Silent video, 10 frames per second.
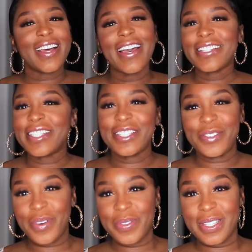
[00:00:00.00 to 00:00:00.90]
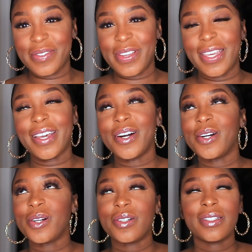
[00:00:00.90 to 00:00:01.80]
I had to interrupt this
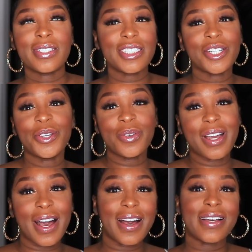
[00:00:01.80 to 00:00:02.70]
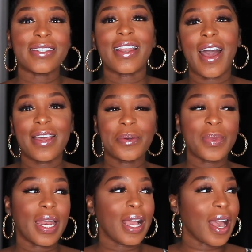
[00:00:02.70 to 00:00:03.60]
video to show you guys an item
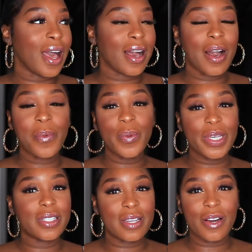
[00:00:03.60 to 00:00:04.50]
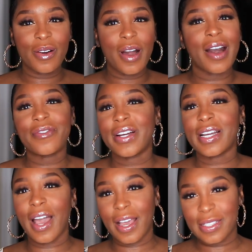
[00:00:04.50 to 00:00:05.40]
that I got a couple weeks ago. I
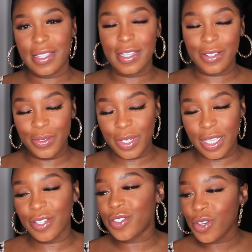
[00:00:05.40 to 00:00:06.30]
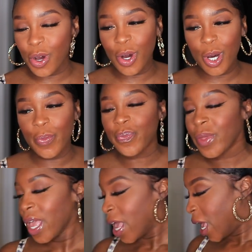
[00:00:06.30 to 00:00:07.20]
forgot to include it in this haul.
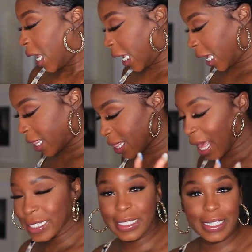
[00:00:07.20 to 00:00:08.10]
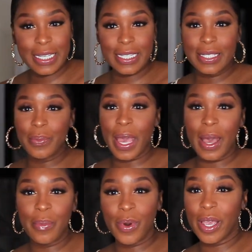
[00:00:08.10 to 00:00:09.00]
And that's this
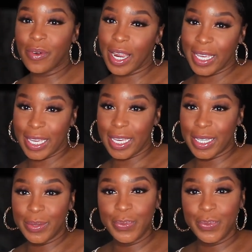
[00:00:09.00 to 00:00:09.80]
bad boy right here.